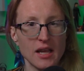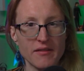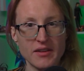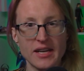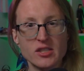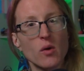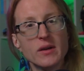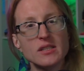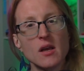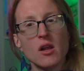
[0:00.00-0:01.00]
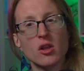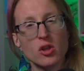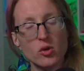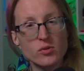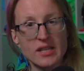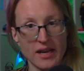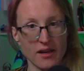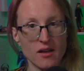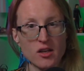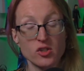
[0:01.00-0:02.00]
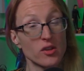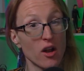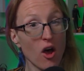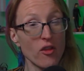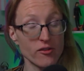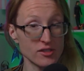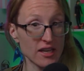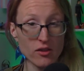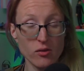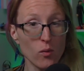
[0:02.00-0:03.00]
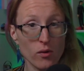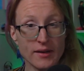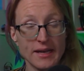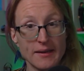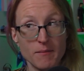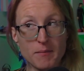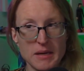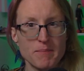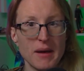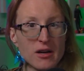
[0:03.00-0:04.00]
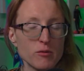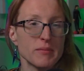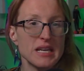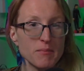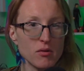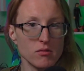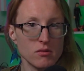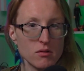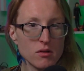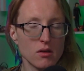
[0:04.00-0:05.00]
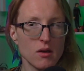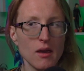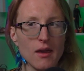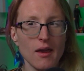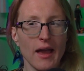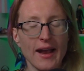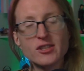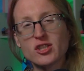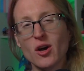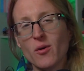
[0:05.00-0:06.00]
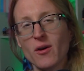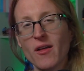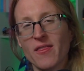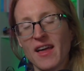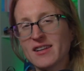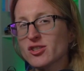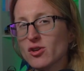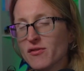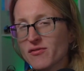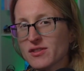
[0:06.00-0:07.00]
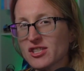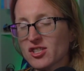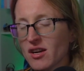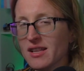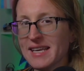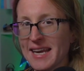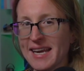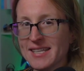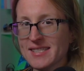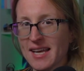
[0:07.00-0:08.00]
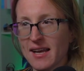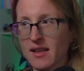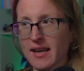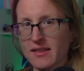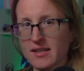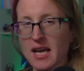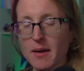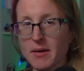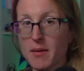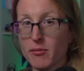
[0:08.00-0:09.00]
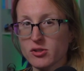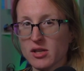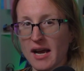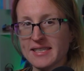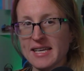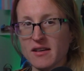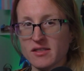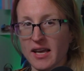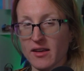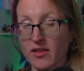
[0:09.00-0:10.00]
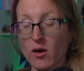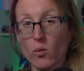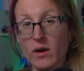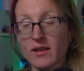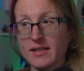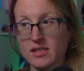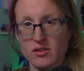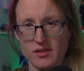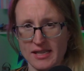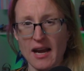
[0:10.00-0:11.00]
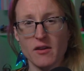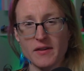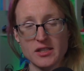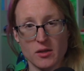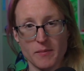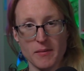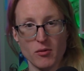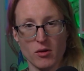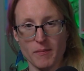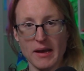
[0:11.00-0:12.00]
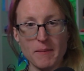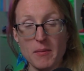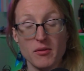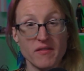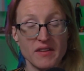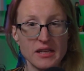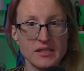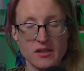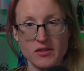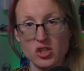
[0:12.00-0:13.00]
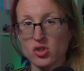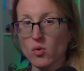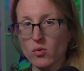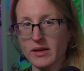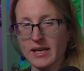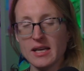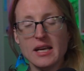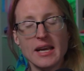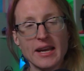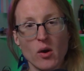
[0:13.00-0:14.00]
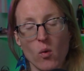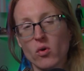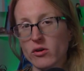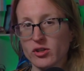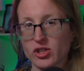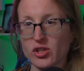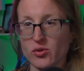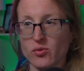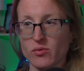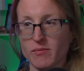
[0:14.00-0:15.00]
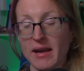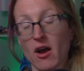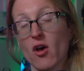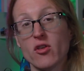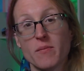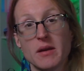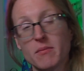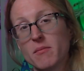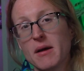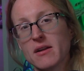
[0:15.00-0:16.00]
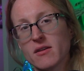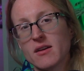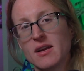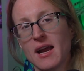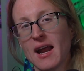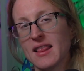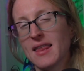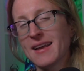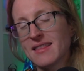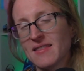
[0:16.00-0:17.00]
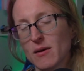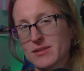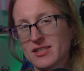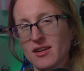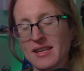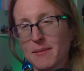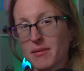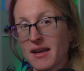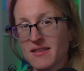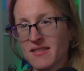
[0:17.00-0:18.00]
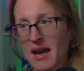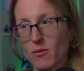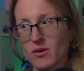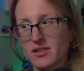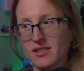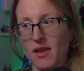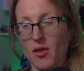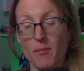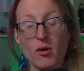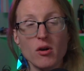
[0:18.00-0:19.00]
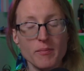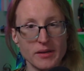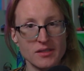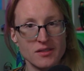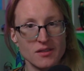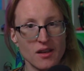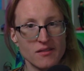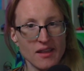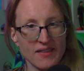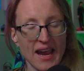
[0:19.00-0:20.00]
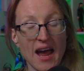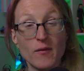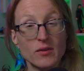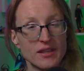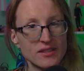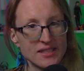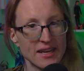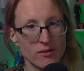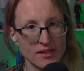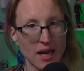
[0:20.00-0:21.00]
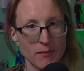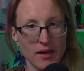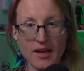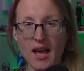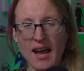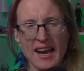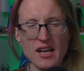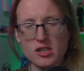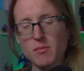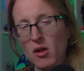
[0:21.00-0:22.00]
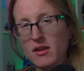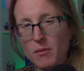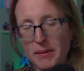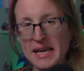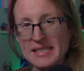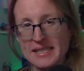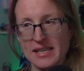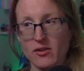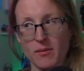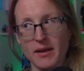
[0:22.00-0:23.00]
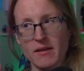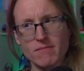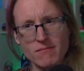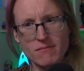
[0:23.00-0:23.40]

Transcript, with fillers: life, that he's always losing so that others like Thor can be better people. And so that sort of subtly hints at, like, the timekeepers' ideas, like, they're willing to sacrifice other people or make people the villains of a story in order to make other people better. And I like that that was subtly implied, that that was the purpose that they have with the sacred timeline. Again, small little pieces here that I'm like,